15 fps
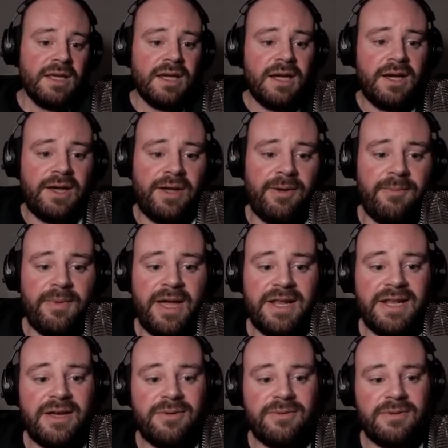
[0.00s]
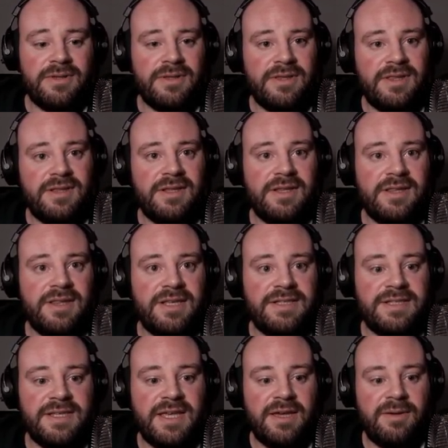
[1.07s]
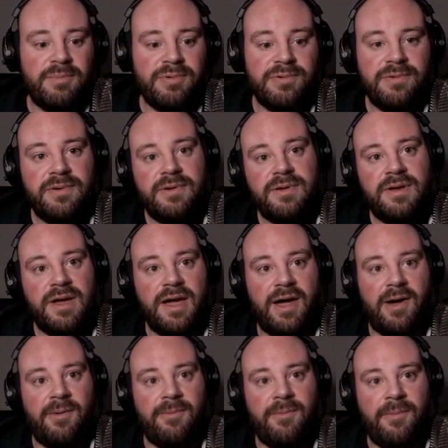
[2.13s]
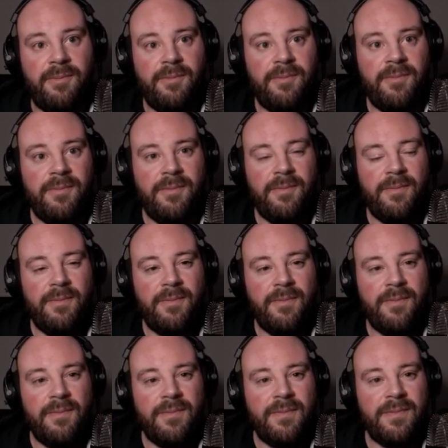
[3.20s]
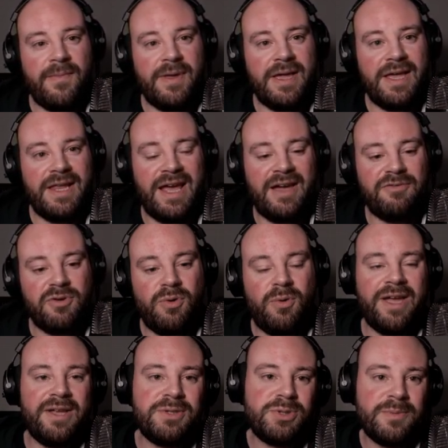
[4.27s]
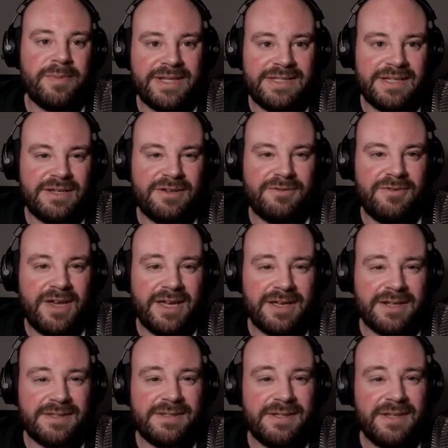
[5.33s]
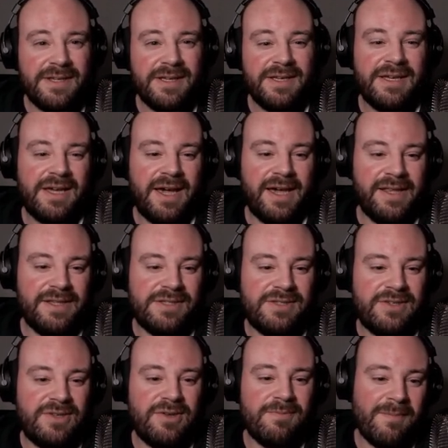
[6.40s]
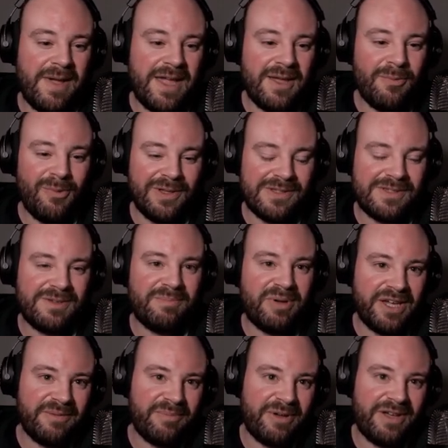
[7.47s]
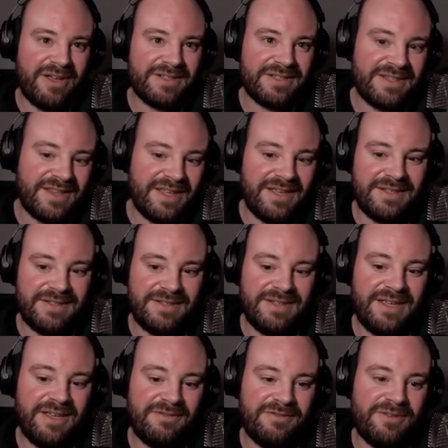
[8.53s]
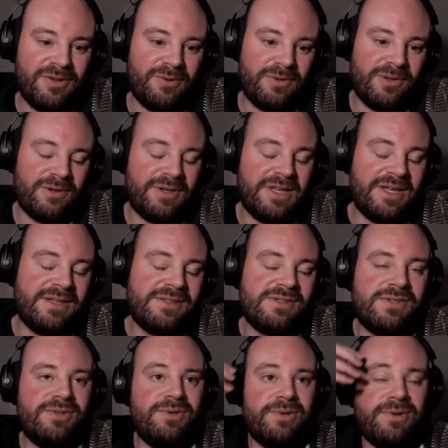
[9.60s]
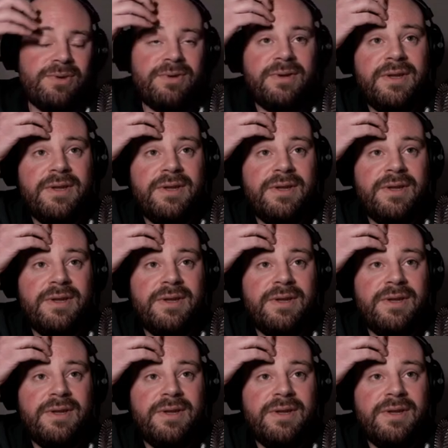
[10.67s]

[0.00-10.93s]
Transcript: And now this step can have quite a dramatic effect, and you may want to bypass this if you're looking to